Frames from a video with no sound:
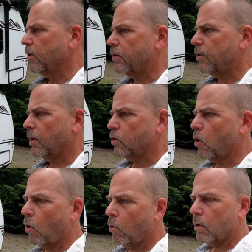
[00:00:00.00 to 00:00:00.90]
it's a
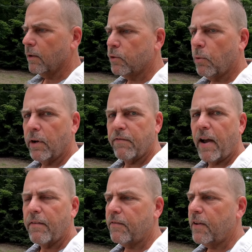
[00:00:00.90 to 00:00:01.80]
total of
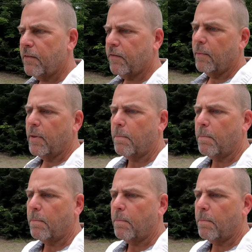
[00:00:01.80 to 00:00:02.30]
25 feet from